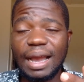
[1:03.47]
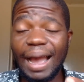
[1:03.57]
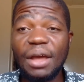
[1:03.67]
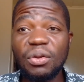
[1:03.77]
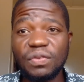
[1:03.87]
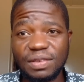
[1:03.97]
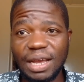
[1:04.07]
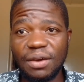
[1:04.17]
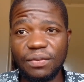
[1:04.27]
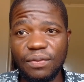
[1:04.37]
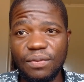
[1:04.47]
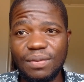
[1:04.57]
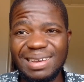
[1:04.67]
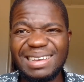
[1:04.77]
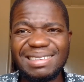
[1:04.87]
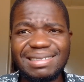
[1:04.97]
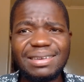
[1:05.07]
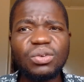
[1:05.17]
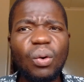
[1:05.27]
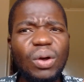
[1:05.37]
kind of stuff? Is
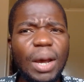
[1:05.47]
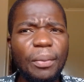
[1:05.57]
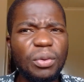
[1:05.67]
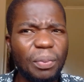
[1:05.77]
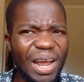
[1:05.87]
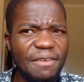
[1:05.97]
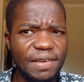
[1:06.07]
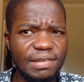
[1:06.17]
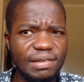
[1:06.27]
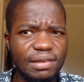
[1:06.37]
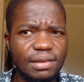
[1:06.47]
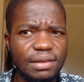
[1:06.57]
it all about privacy?